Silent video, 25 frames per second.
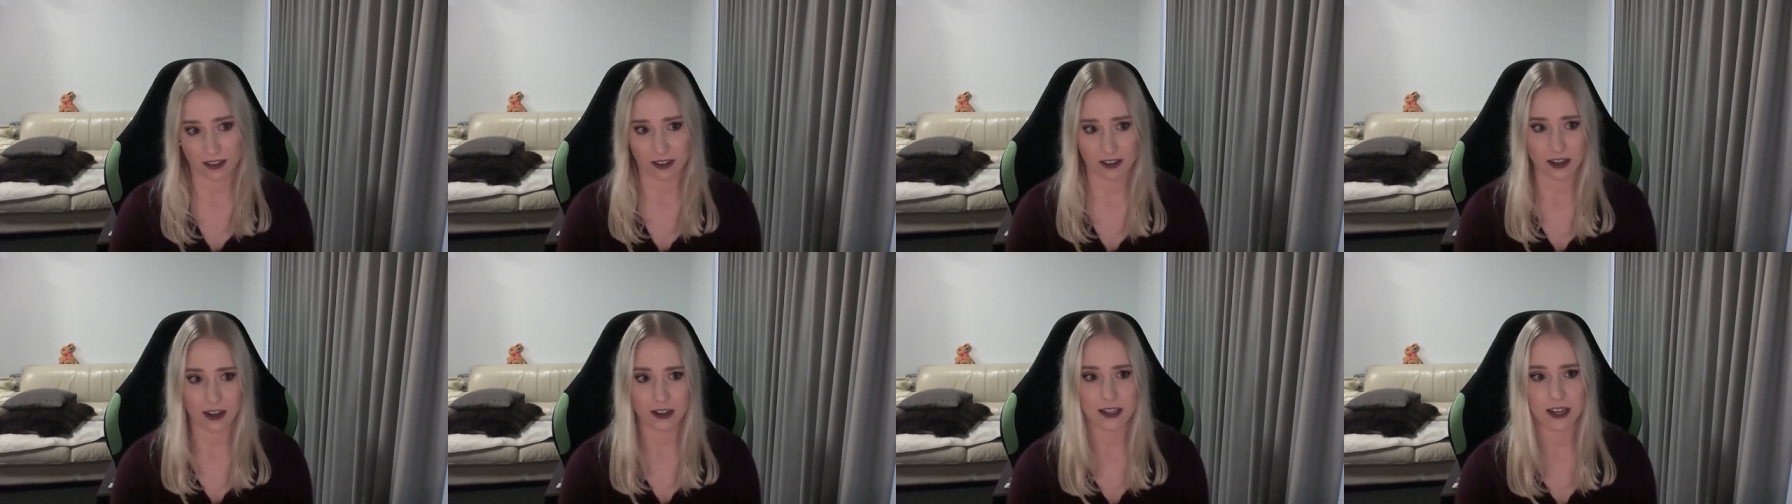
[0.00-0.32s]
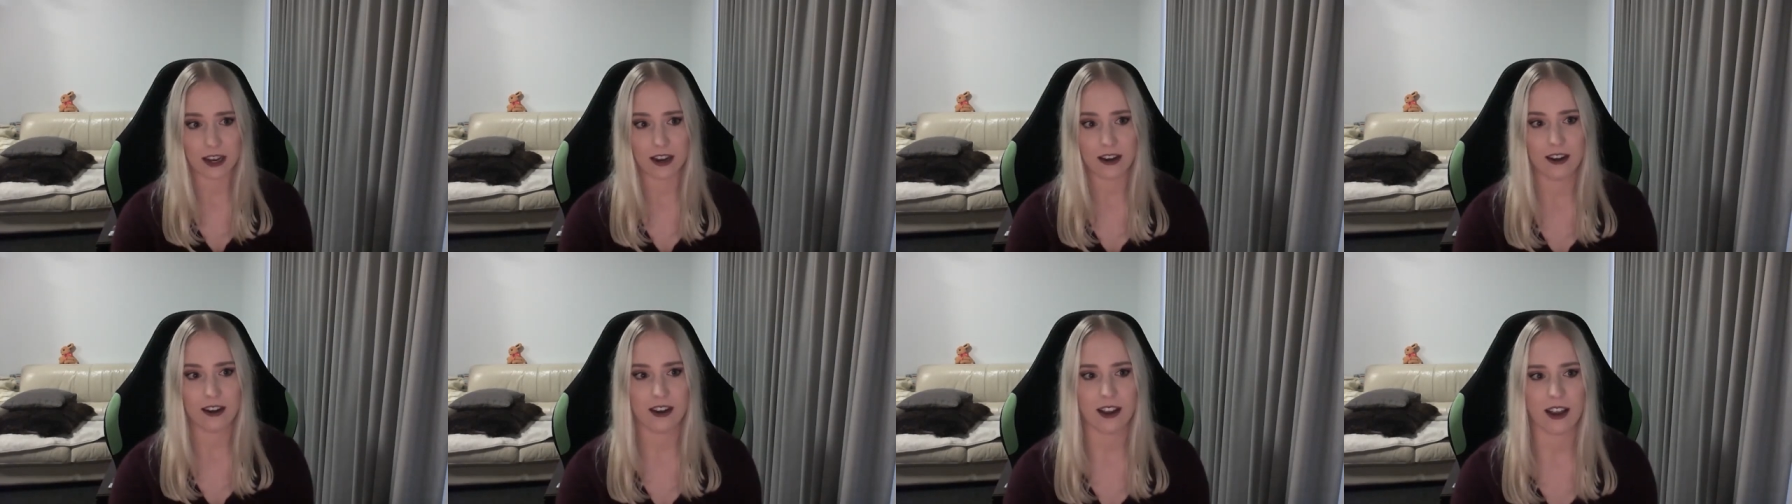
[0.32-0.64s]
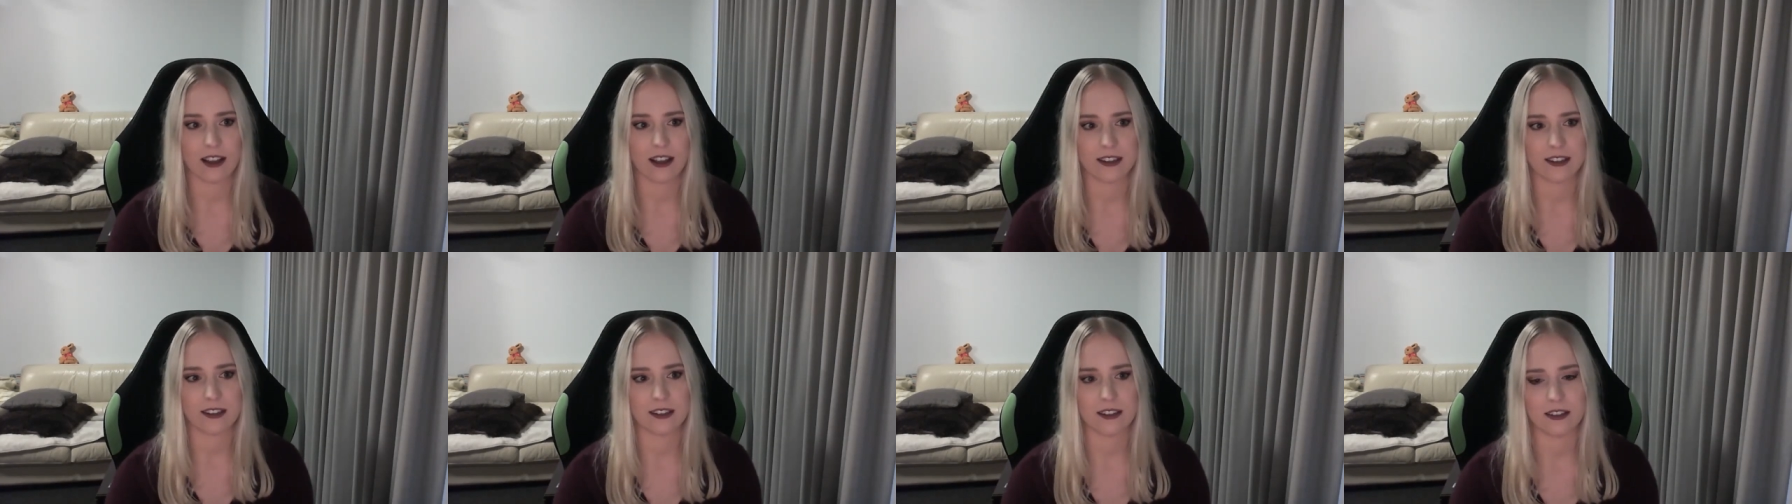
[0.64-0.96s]
attending
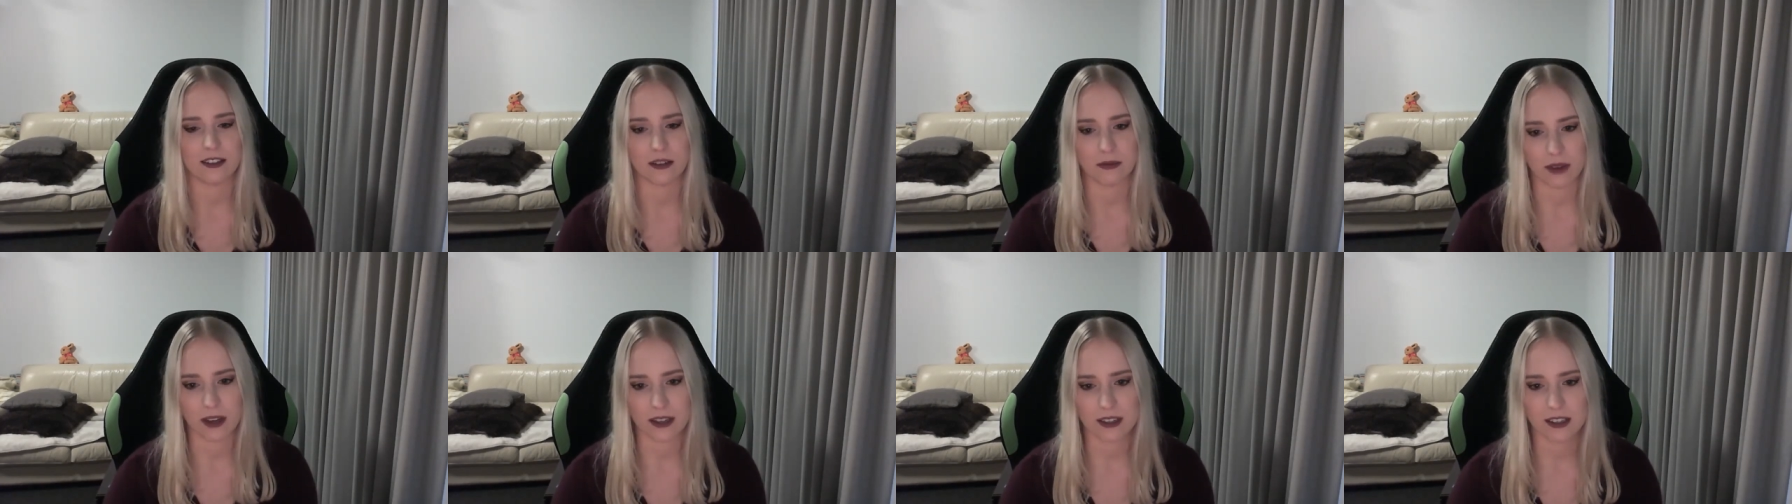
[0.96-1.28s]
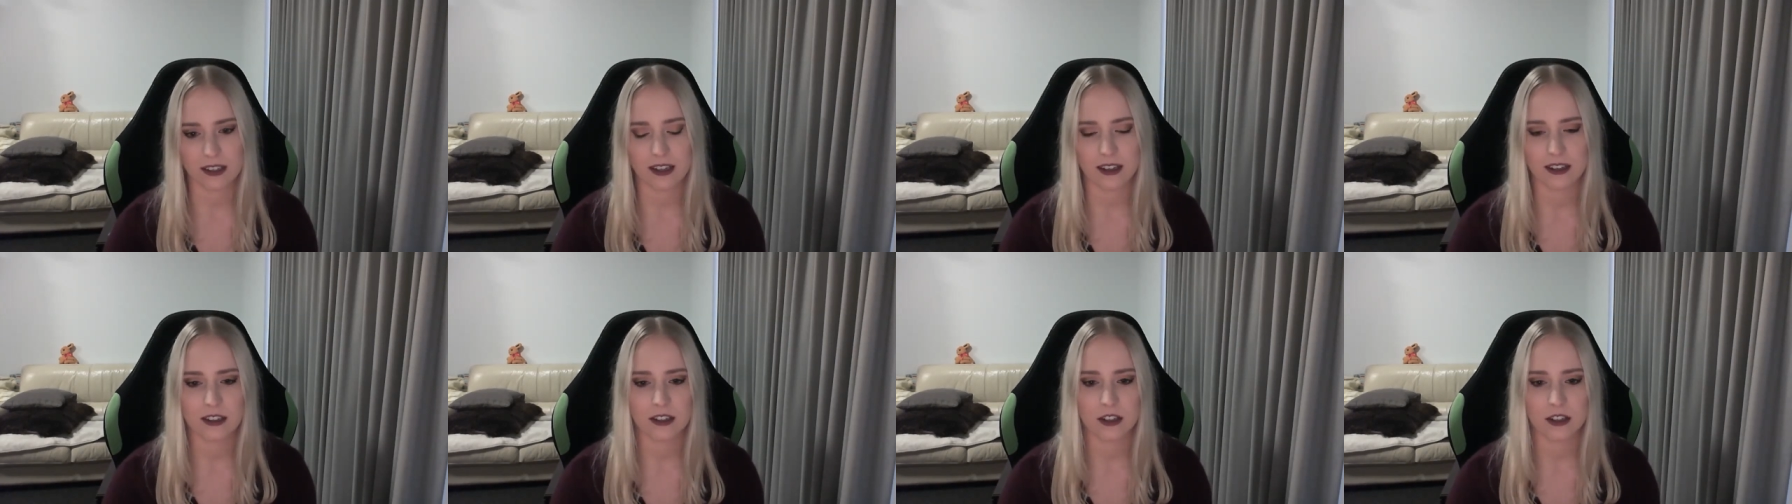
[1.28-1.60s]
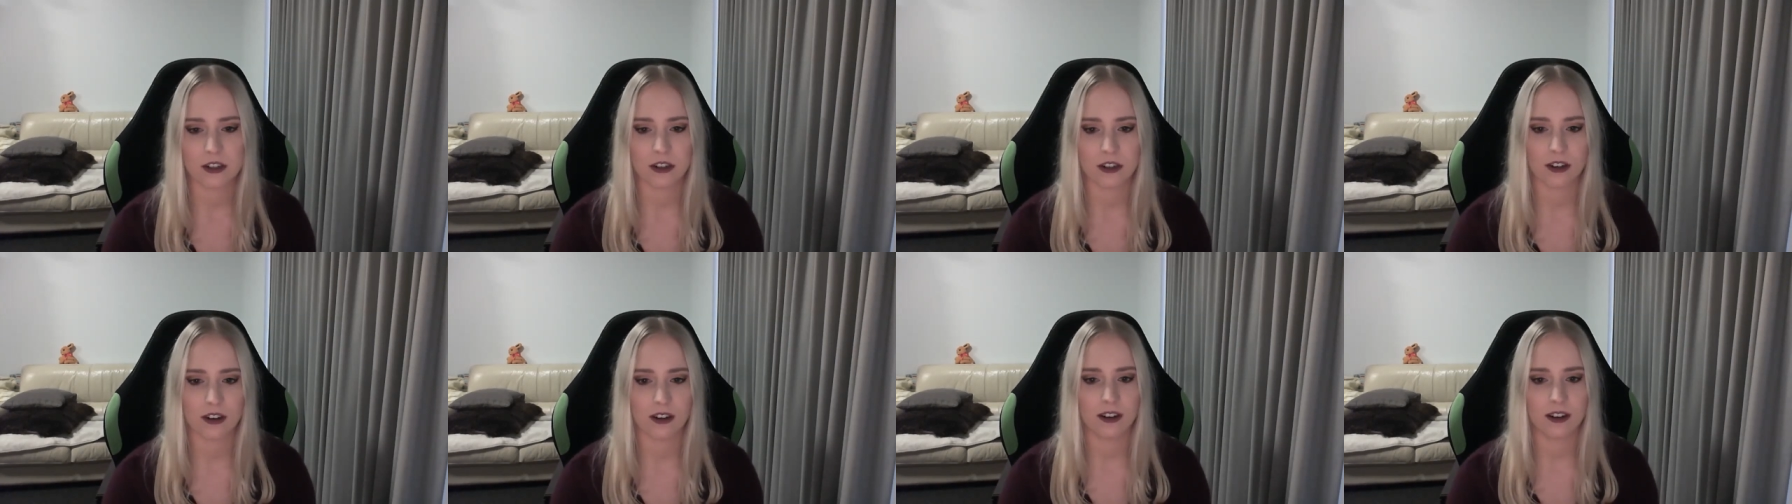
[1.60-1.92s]
as a domestic
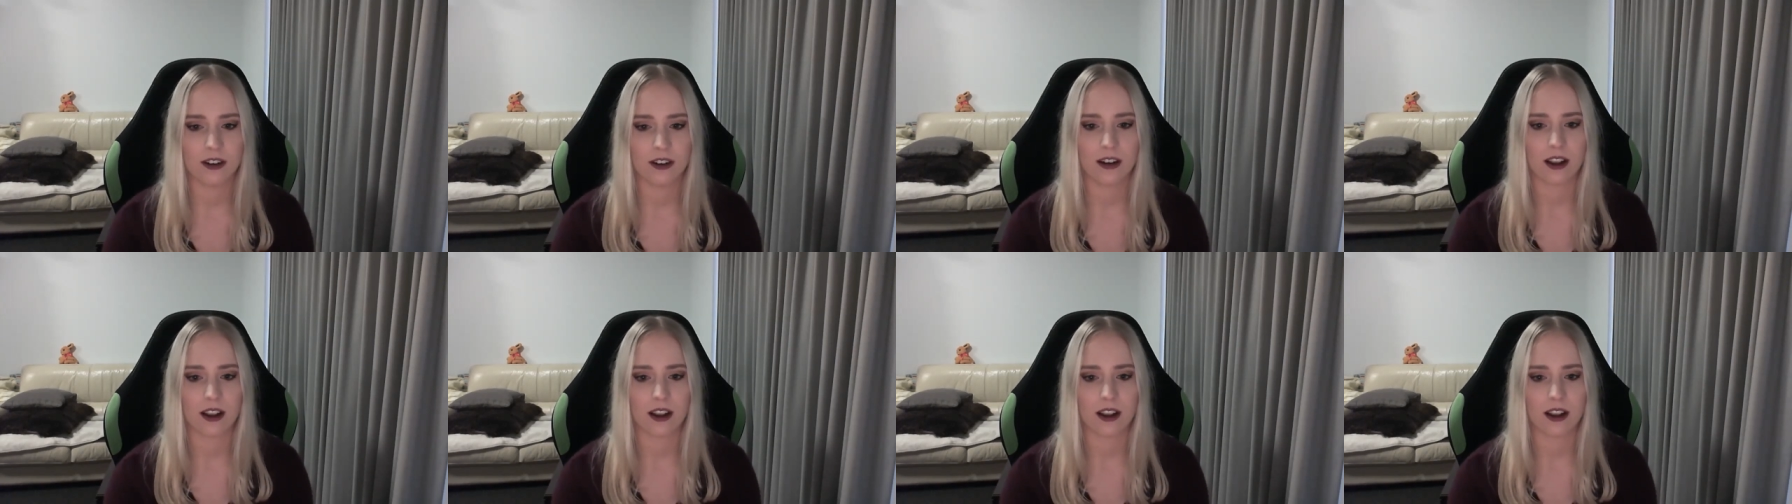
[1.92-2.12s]
student,